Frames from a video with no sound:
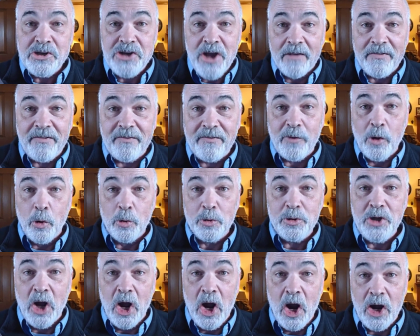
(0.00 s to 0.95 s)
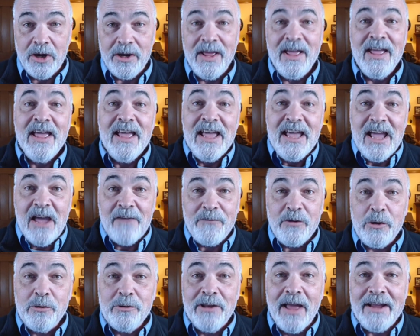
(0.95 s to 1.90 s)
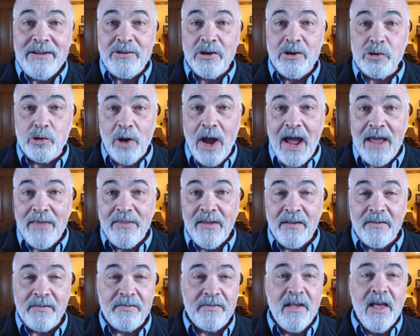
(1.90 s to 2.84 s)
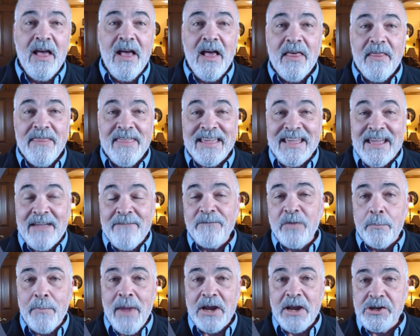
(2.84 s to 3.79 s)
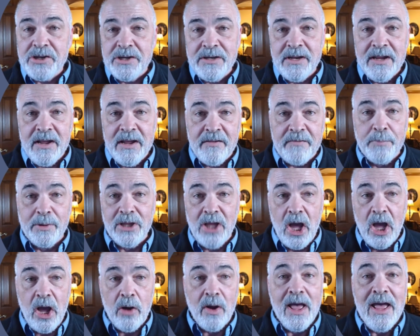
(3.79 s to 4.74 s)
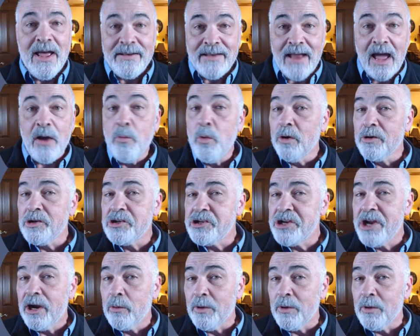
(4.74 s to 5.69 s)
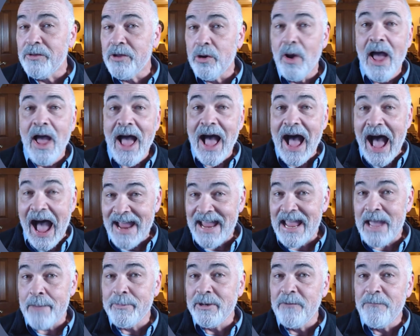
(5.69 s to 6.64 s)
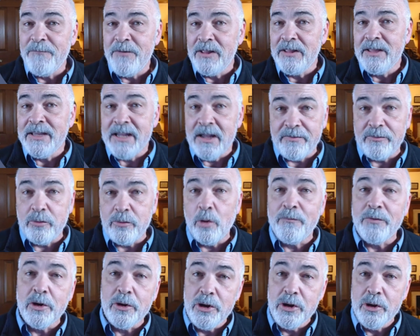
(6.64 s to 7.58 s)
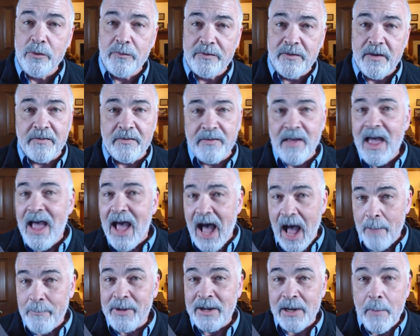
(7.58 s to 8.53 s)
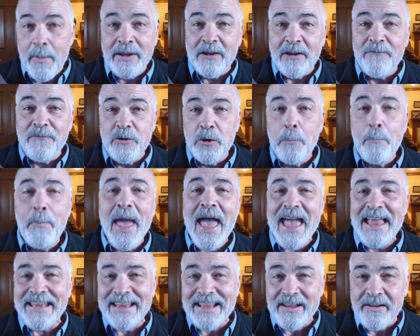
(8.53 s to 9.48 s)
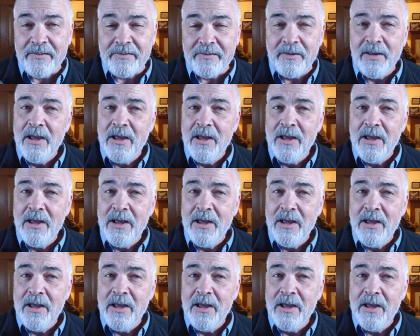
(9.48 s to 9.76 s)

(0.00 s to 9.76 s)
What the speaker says: sold card. If you'd like to try this, the information is below. Now, I will share with you, I am an affiliate, so if you use this, I'm going to make a few pennies,